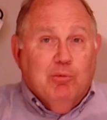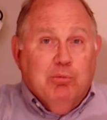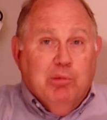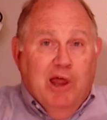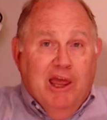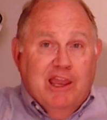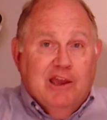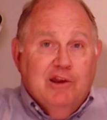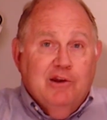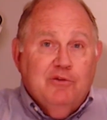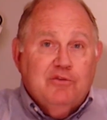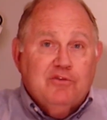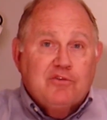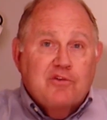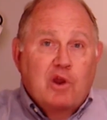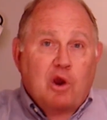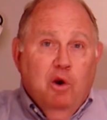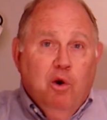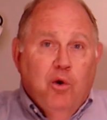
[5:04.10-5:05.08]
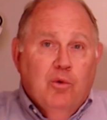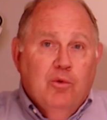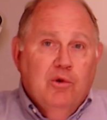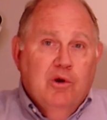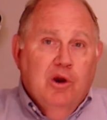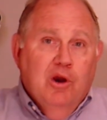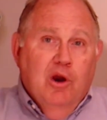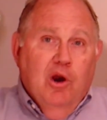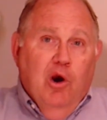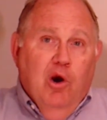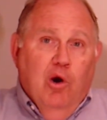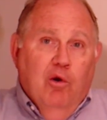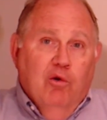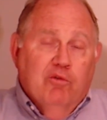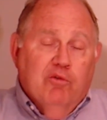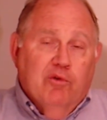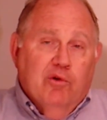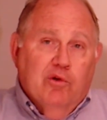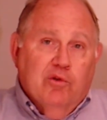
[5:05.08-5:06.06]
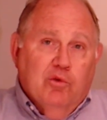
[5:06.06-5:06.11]
blanket of snow
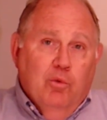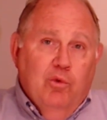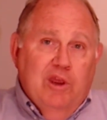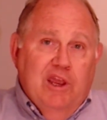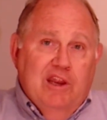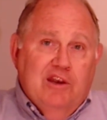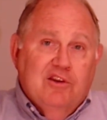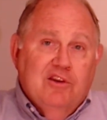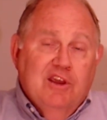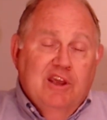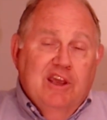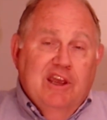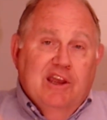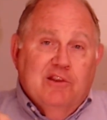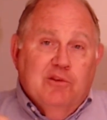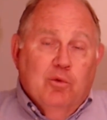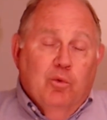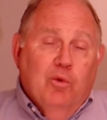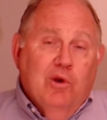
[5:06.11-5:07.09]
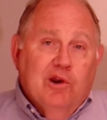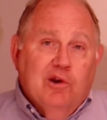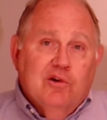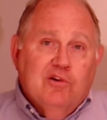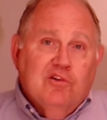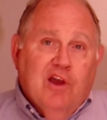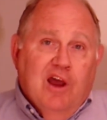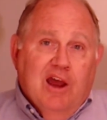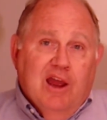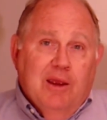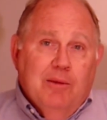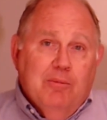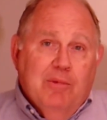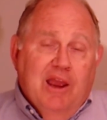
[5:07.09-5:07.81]
over the wheat in the wintertime,